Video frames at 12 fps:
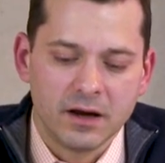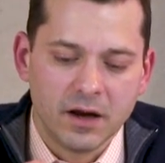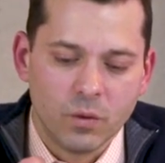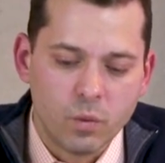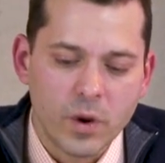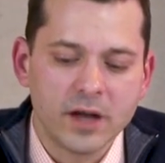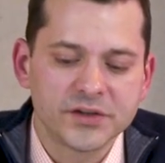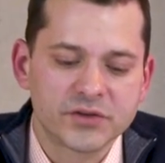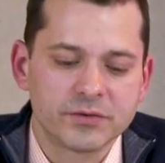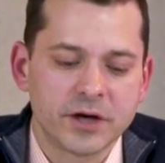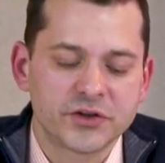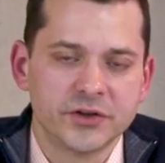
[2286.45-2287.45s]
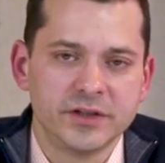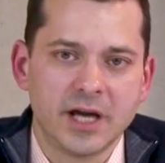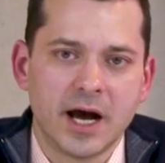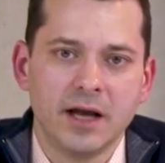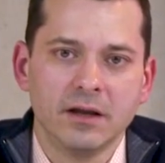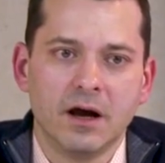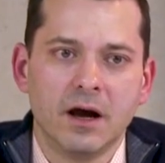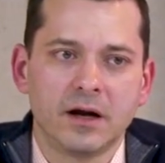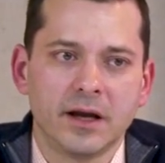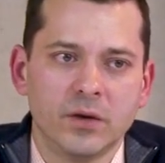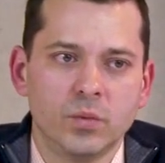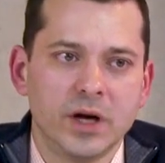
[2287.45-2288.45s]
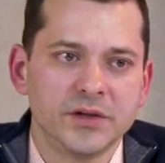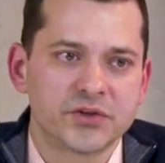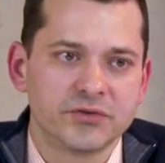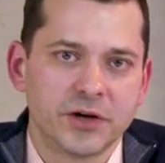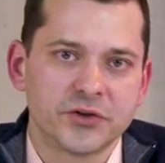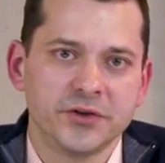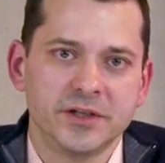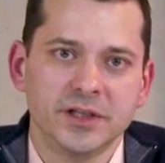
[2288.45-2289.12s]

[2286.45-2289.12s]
a well structured dialogue and well structured